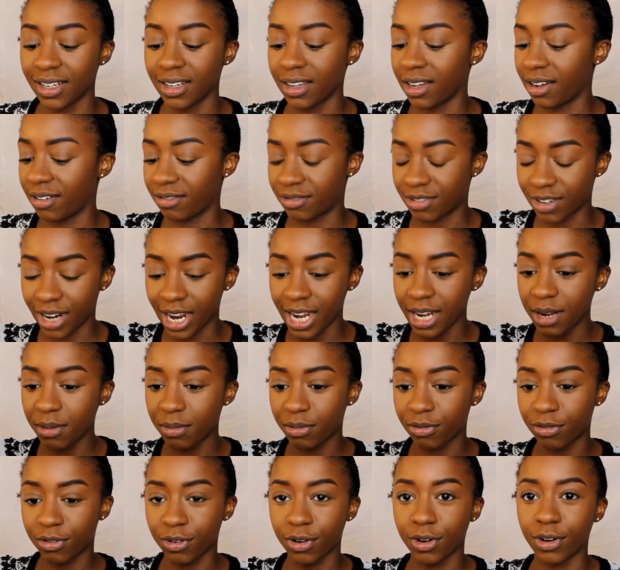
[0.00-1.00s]
I've tried it
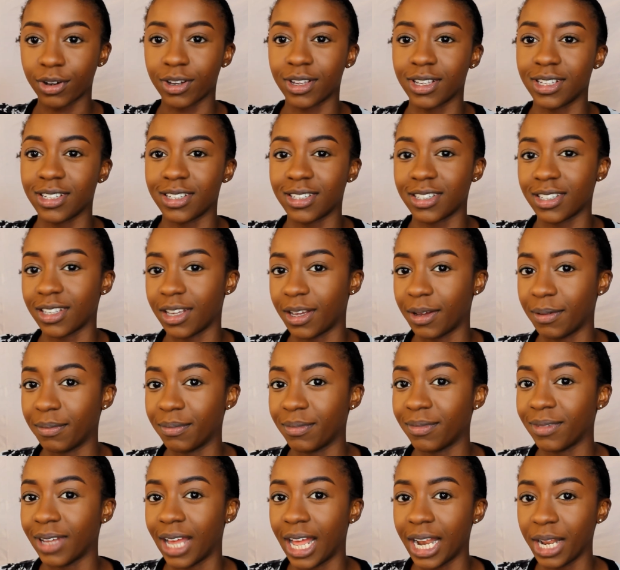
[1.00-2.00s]
before because I
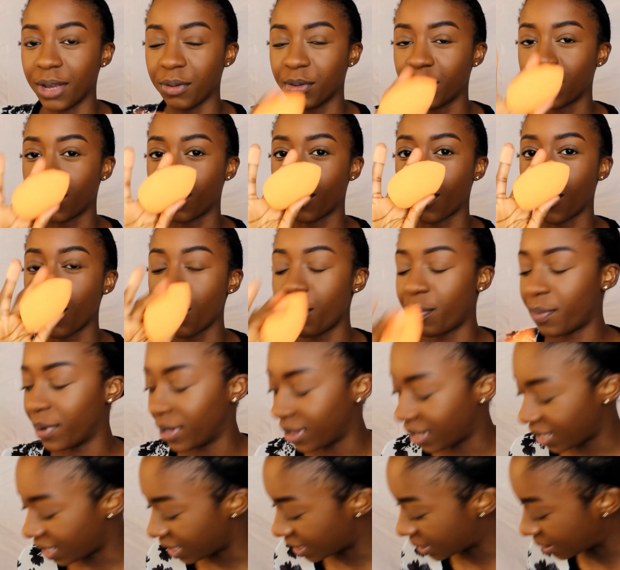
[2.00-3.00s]
didn't want to
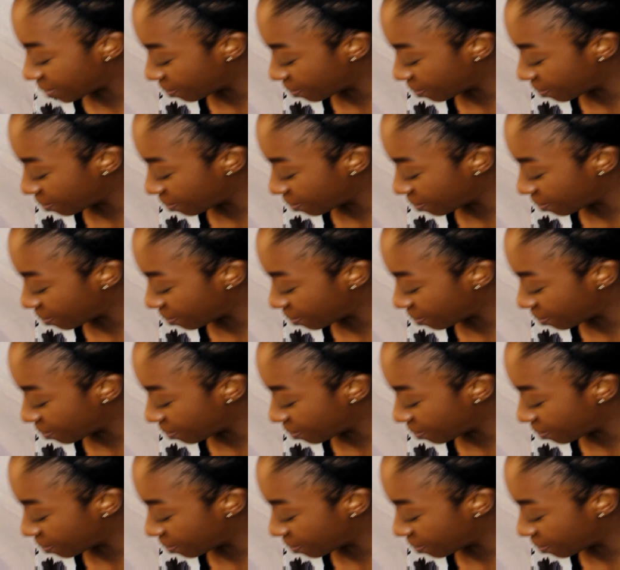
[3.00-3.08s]
open this,